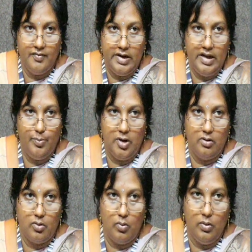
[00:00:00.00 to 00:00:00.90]
tape
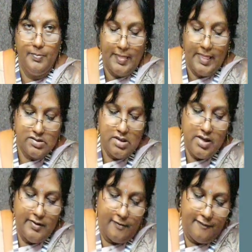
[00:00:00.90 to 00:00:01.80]
control. See
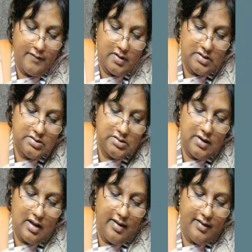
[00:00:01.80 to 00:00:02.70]
here, first
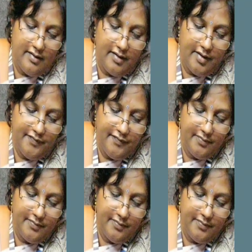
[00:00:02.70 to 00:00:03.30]
I have